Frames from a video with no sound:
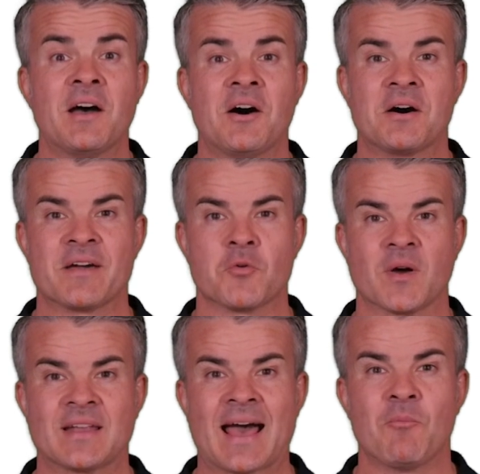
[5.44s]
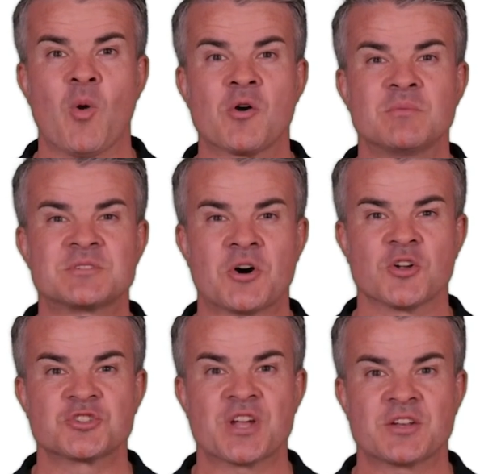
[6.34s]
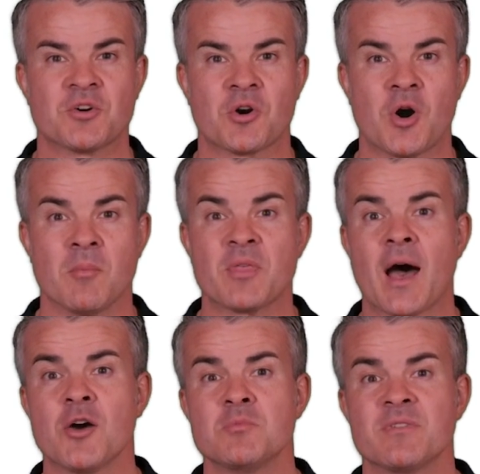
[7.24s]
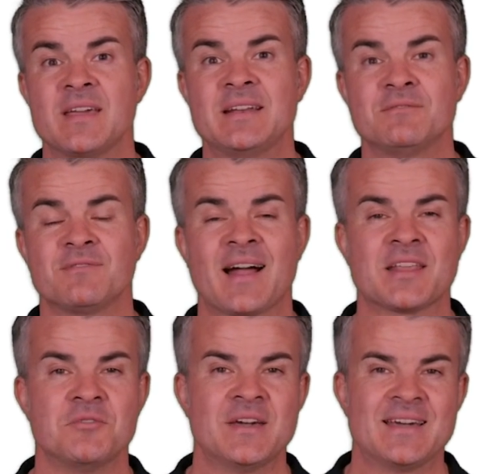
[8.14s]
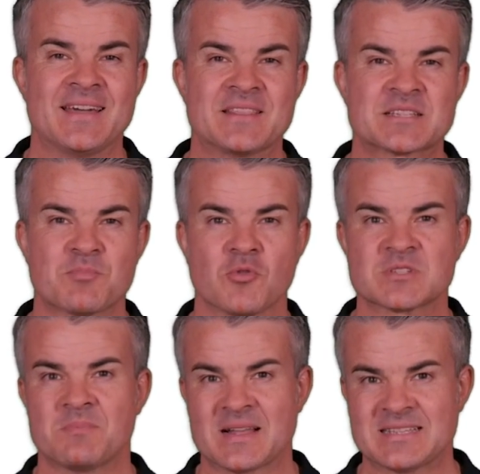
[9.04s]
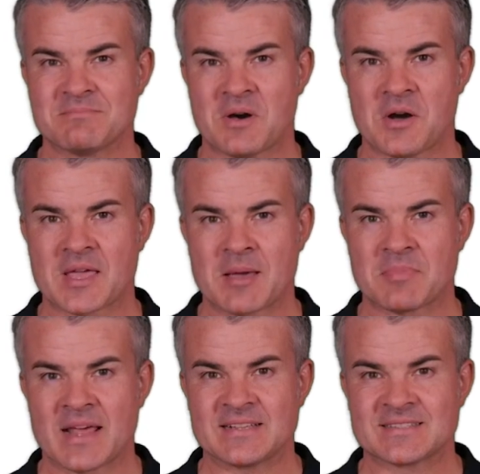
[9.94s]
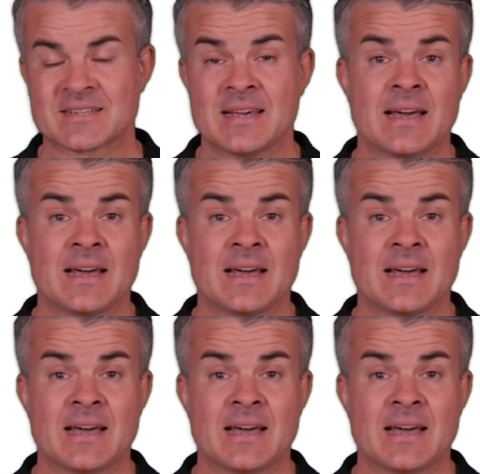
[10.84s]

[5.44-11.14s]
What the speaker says: Hi everyone, and welcome to oddsjet.com, the home of hidden value in the sports betting marketplace.